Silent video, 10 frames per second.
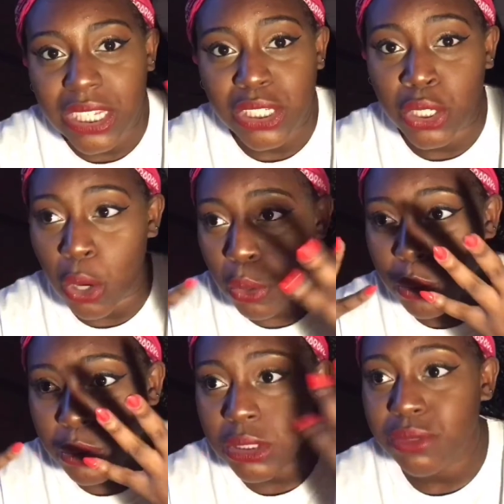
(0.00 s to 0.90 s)

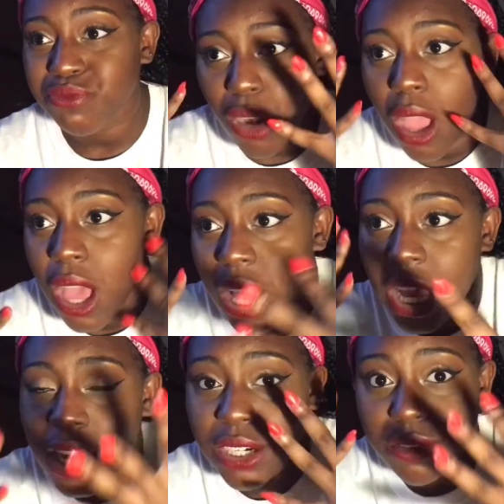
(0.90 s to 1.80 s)
gold
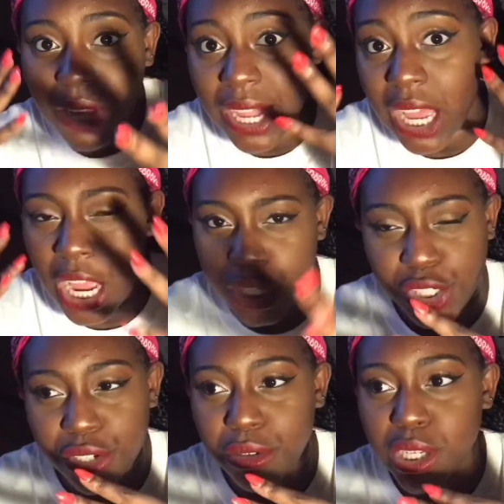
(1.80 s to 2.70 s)
kind of like
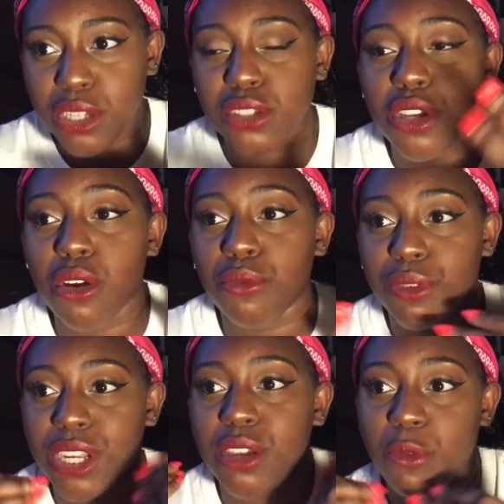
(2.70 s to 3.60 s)
eyeshadow looks go
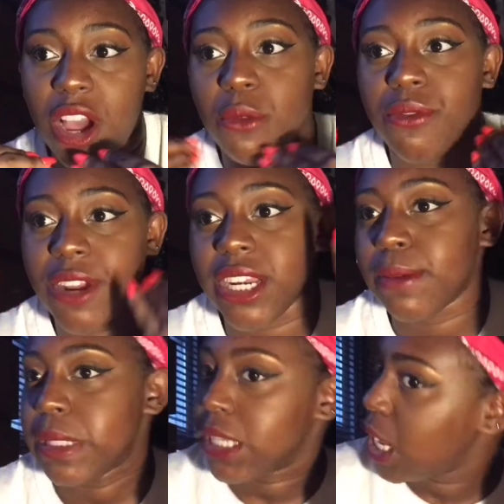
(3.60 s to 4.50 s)
really well with red
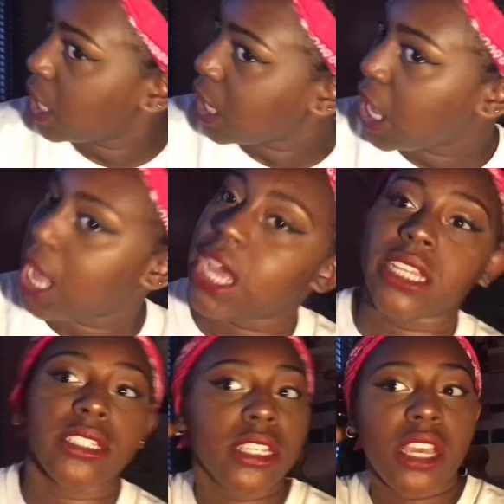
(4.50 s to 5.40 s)
lipstick,
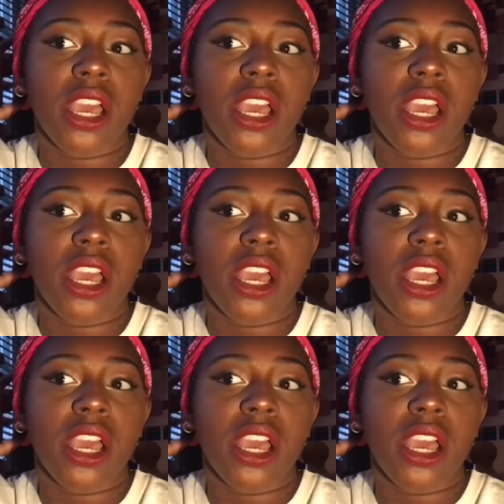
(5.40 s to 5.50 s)
and